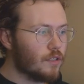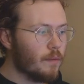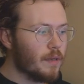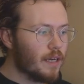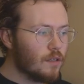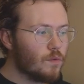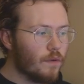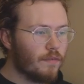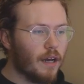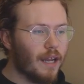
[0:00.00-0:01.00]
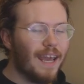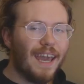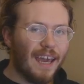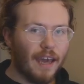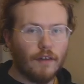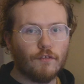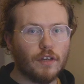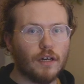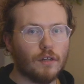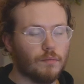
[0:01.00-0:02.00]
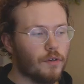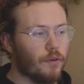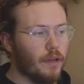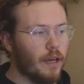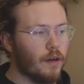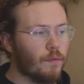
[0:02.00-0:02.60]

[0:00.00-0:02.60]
And because we've got every color broken out,